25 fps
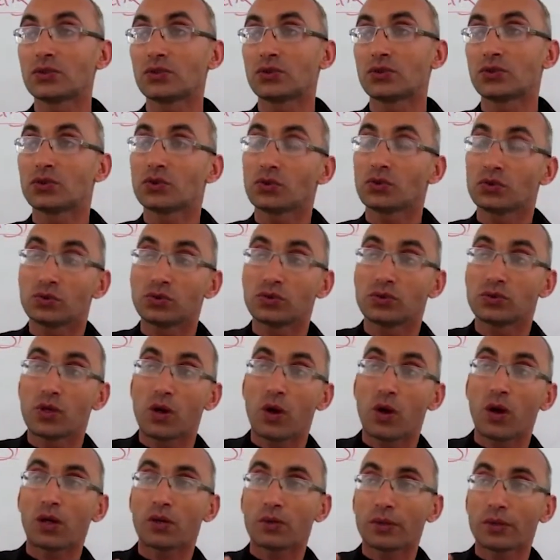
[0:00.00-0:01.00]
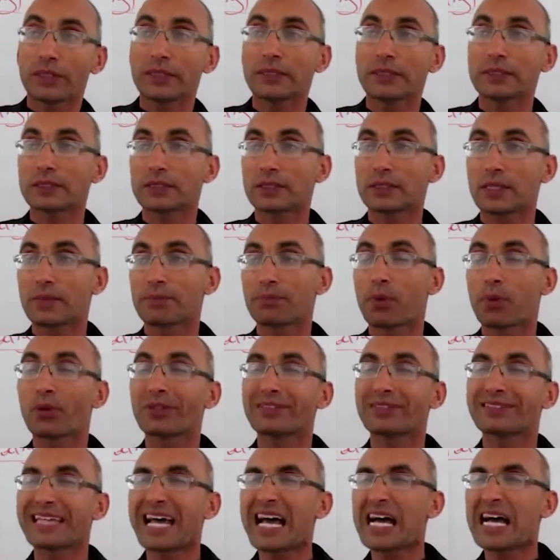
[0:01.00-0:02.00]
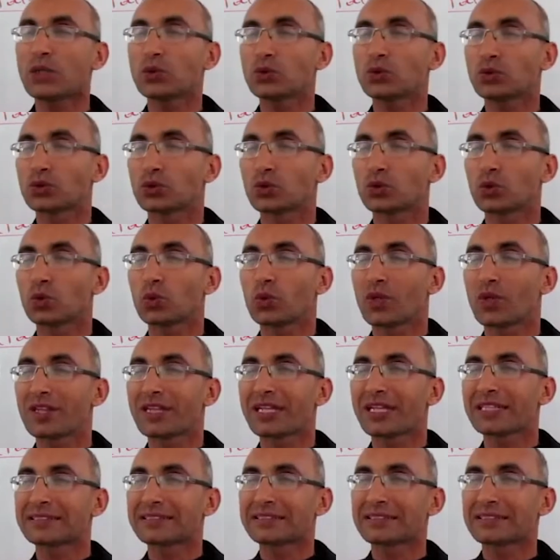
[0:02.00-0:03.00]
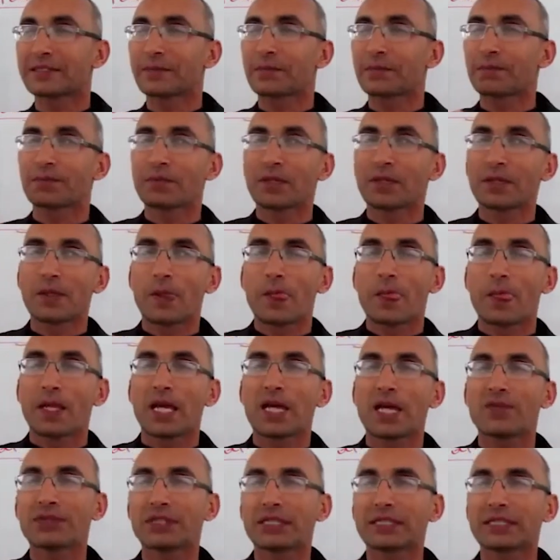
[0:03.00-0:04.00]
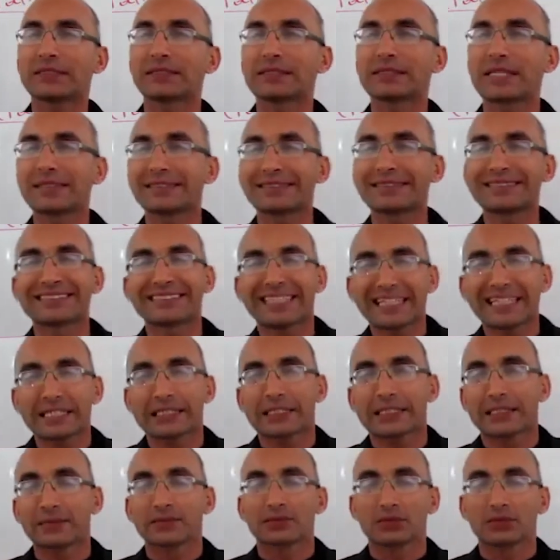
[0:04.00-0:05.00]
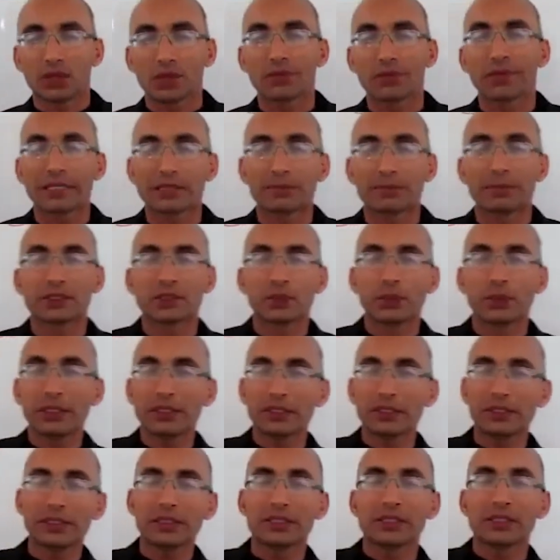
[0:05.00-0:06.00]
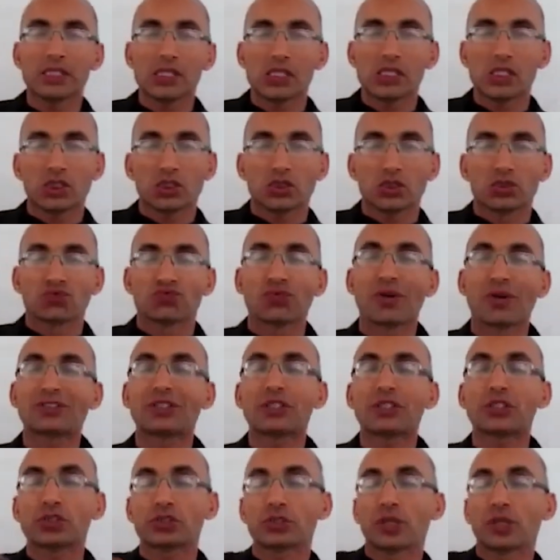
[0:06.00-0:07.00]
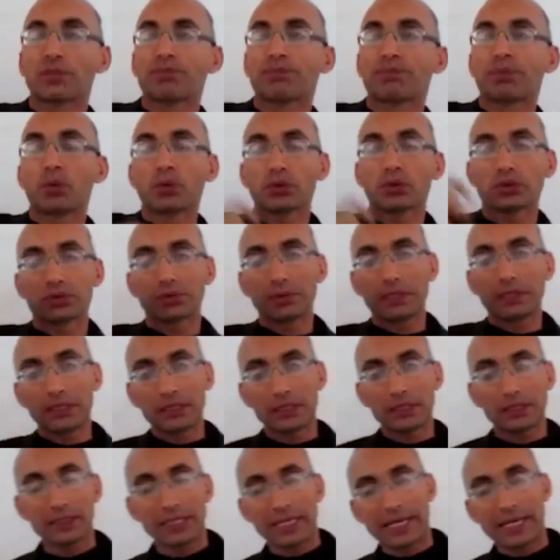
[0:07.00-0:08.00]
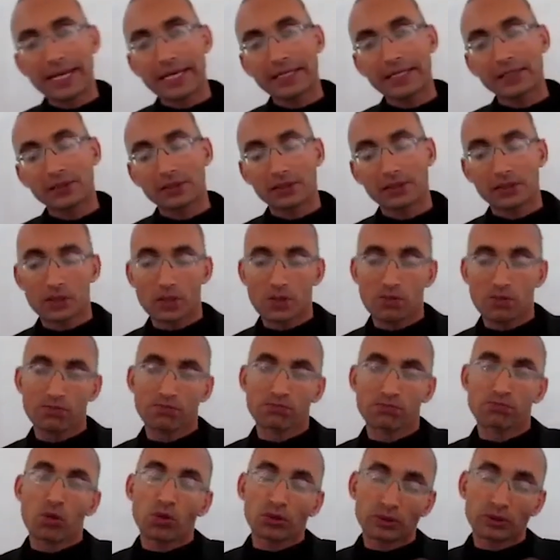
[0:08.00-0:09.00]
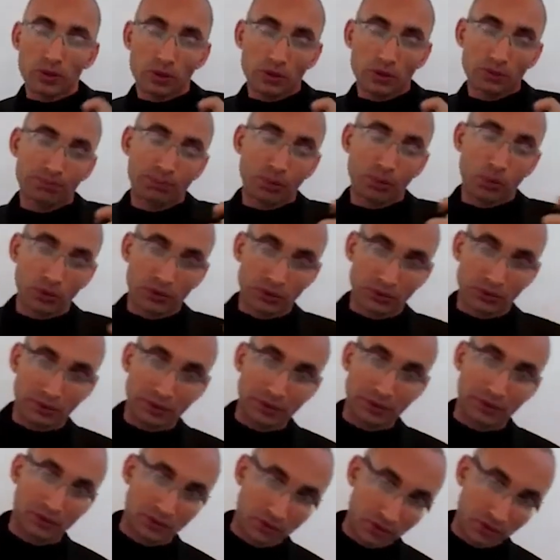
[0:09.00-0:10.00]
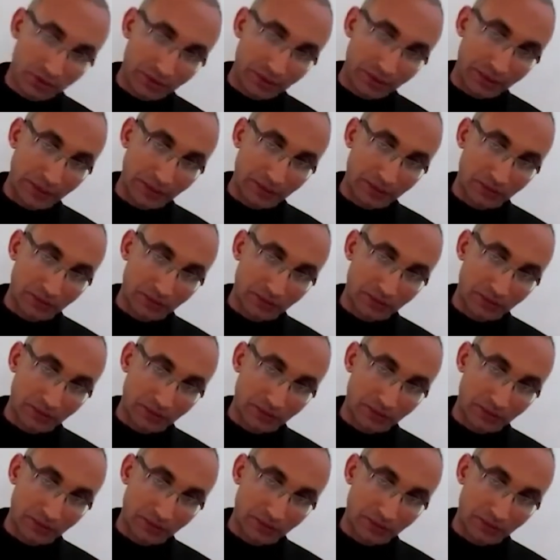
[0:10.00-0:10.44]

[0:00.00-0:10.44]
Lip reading: to always point out to that, if you can say, distinction, all right, between traditional poetry and modern poetry. Okay,